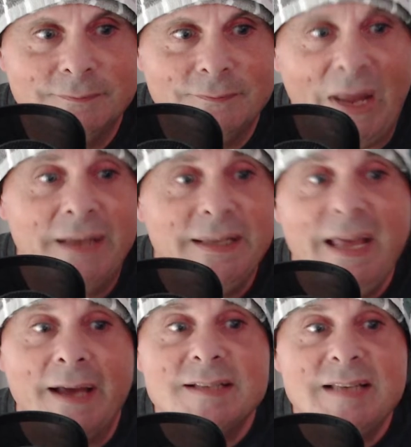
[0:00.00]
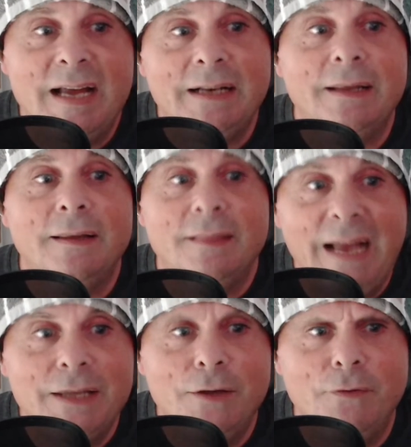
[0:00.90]
Yeah, exactly.
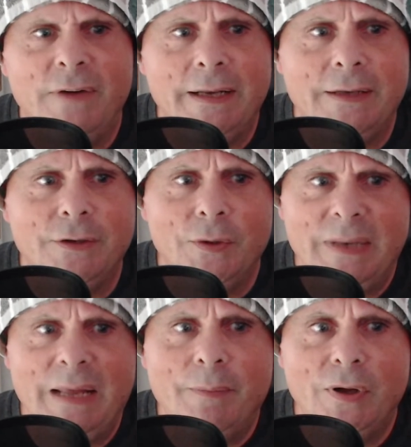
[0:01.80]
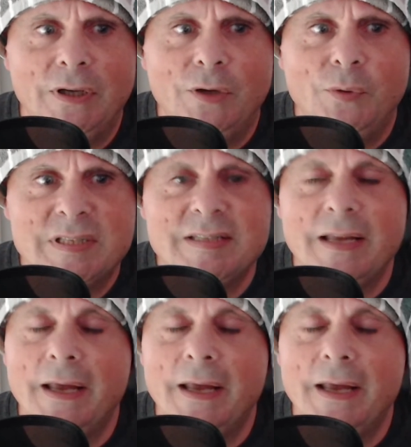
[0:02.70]
Thank you, friendly neighborhood inquisitor.